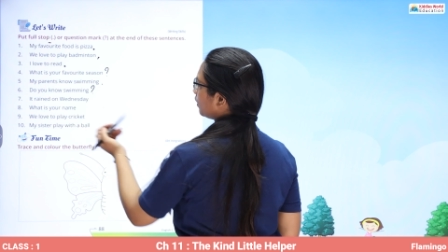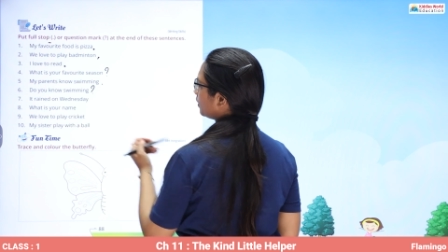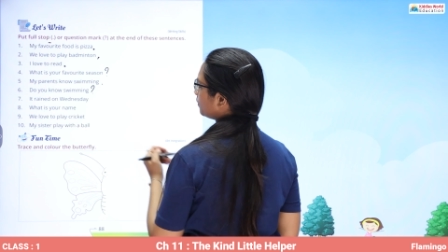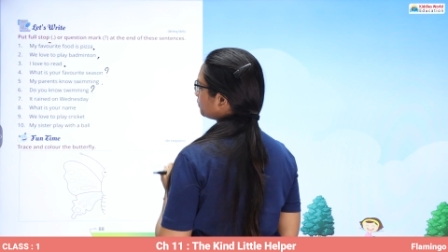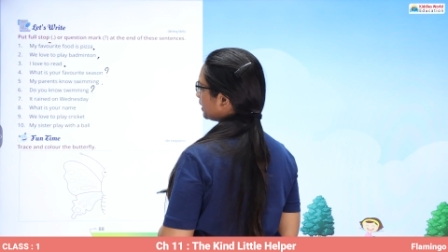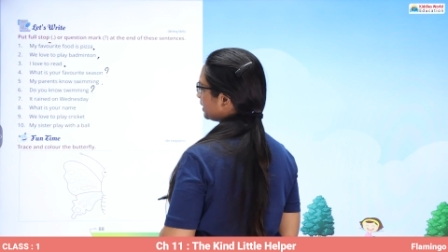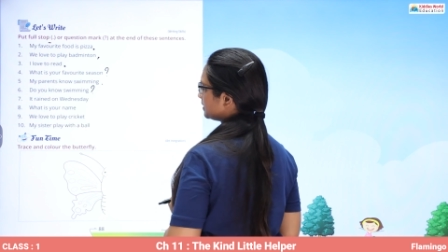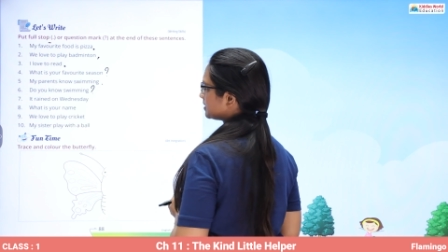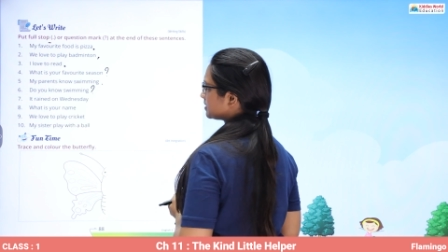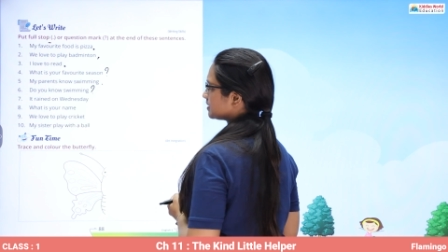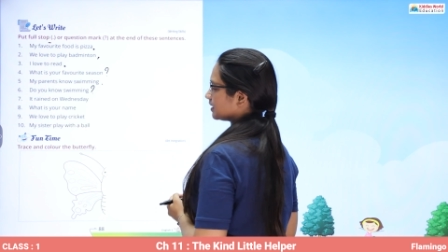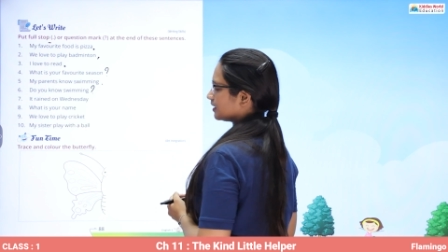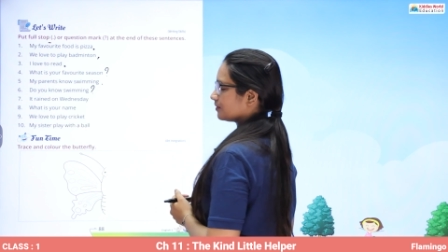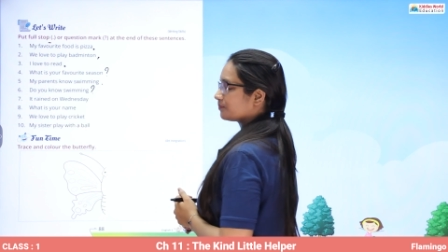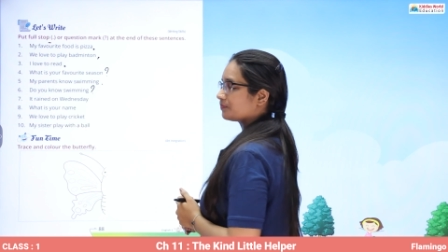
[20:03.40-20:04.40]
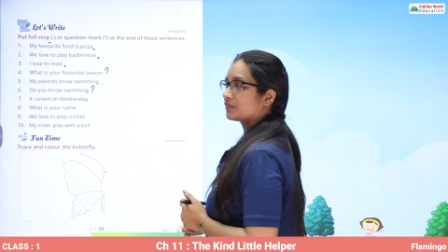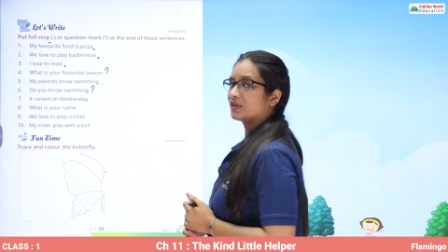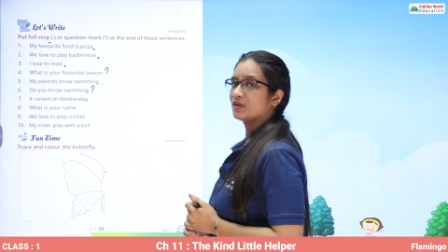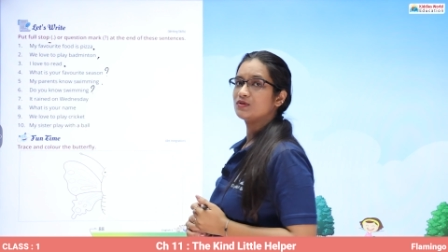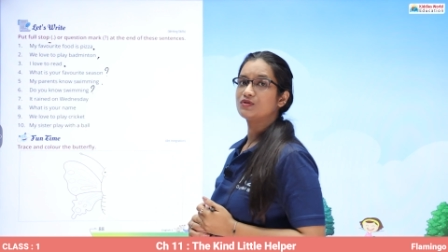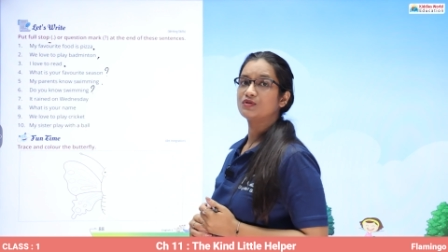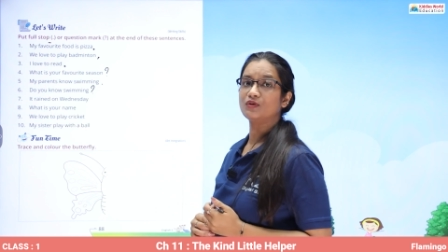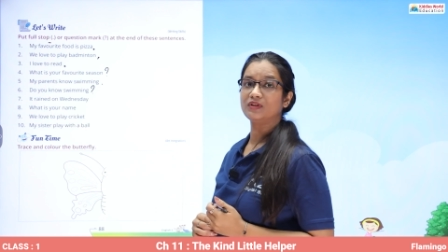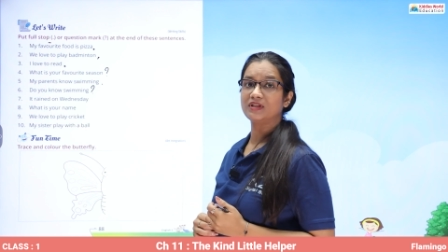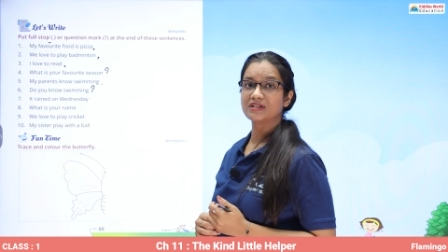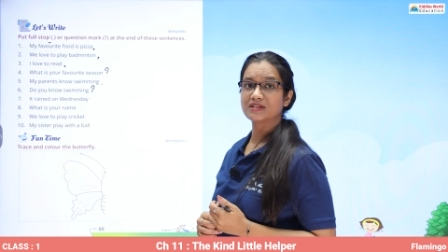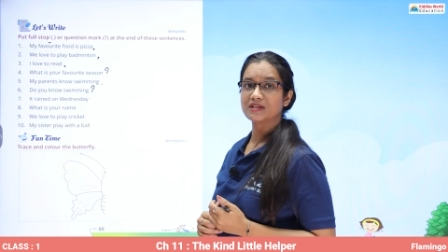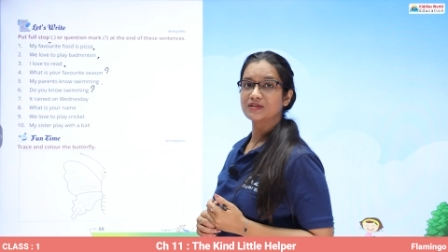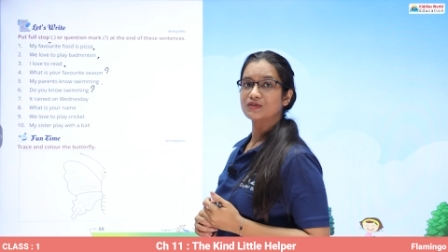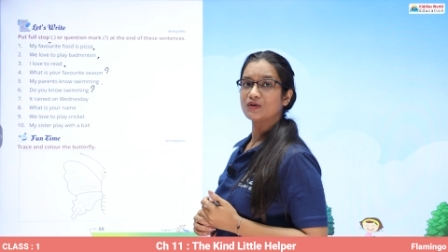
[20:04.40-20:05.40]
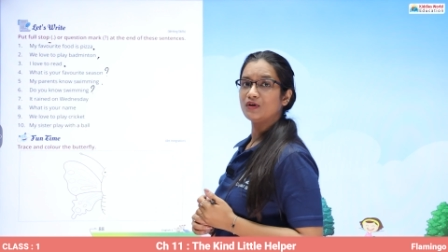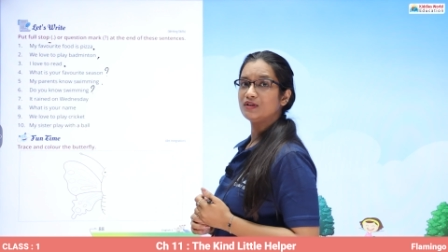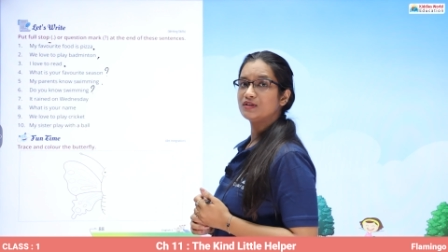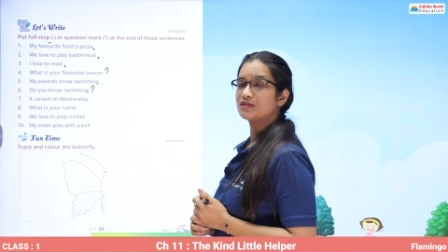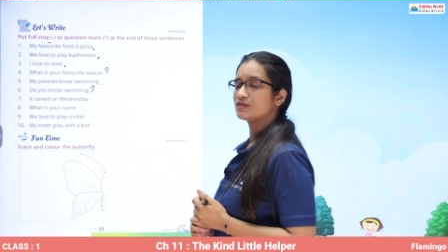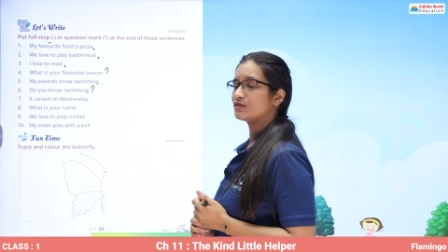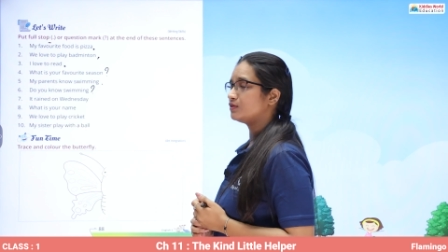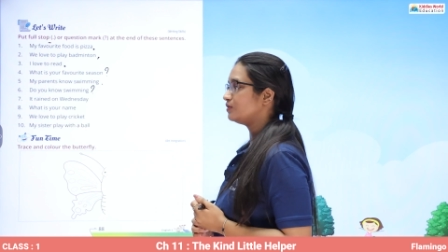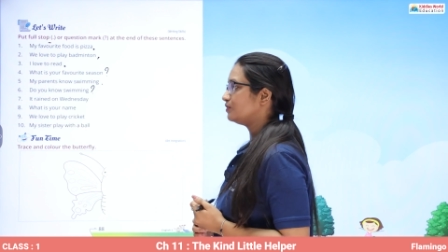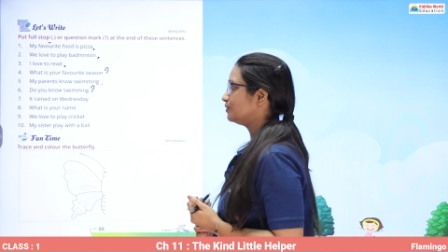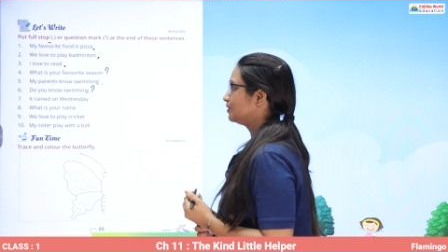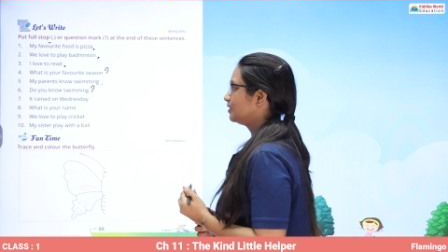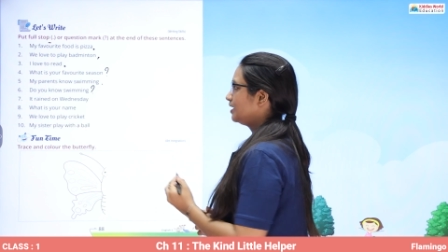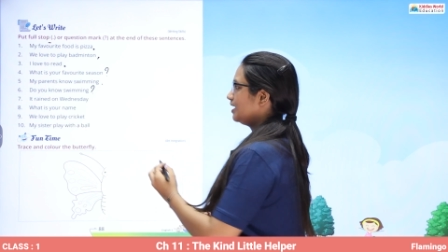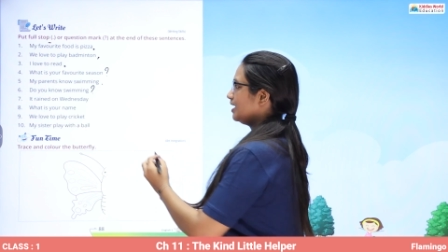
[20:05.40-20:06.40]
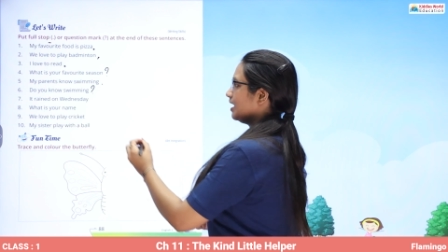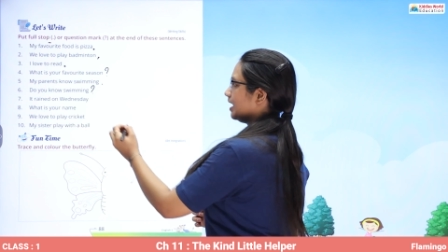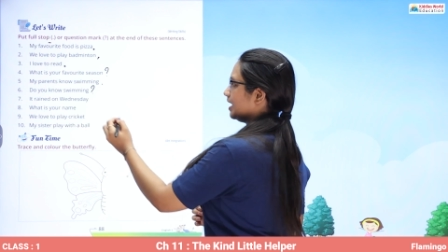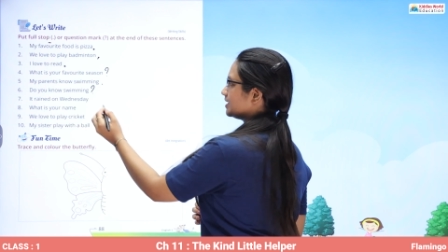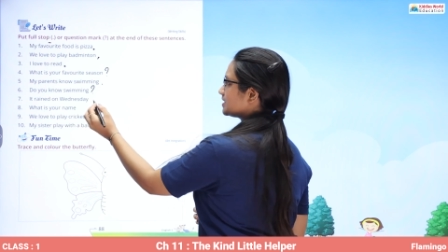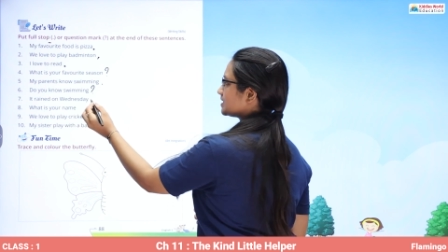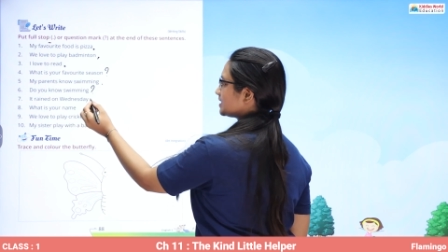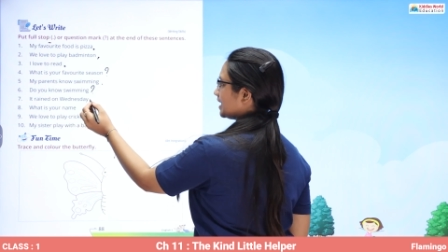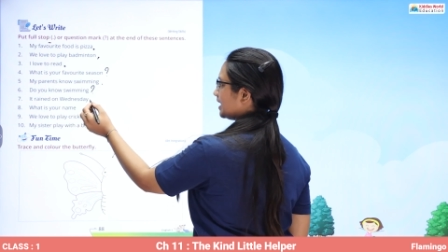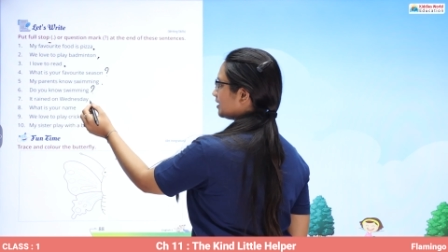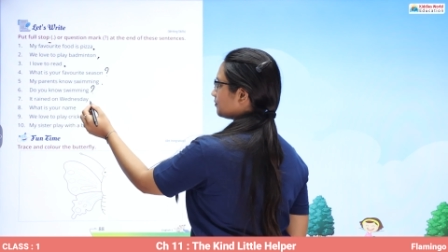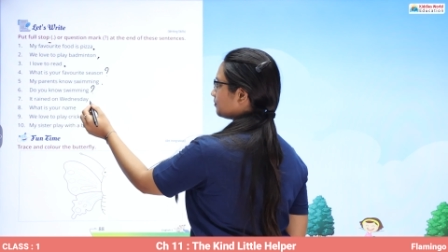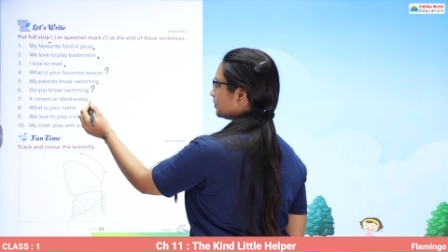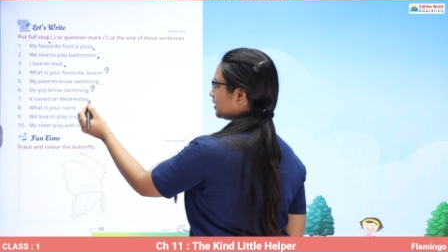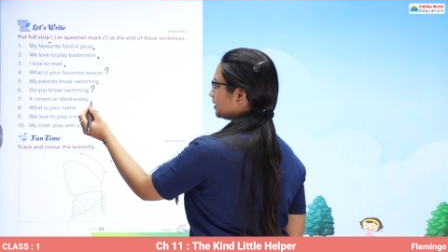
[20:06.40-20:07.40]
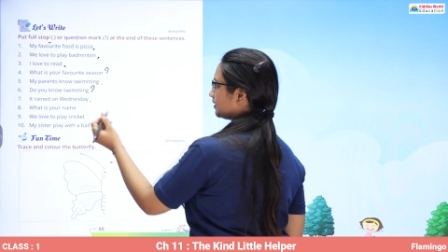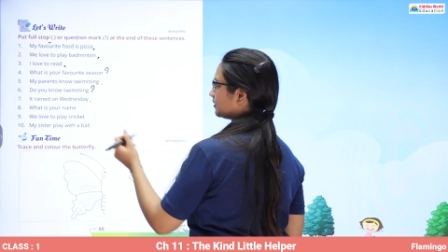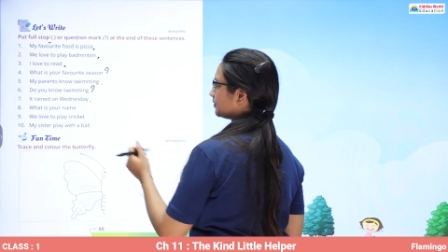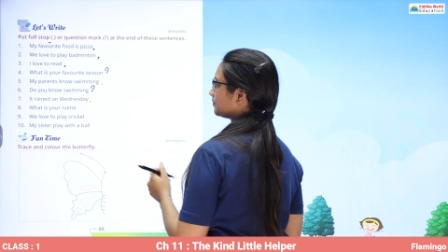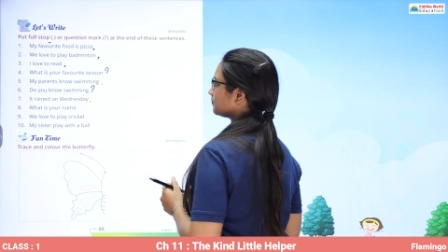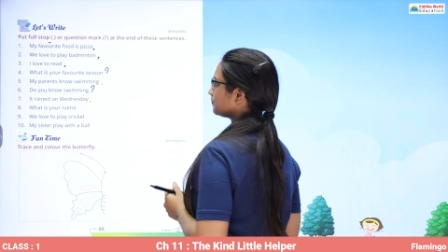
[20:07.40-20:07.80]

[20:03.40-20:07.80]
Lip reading: on Wednesday. So this is also a statement.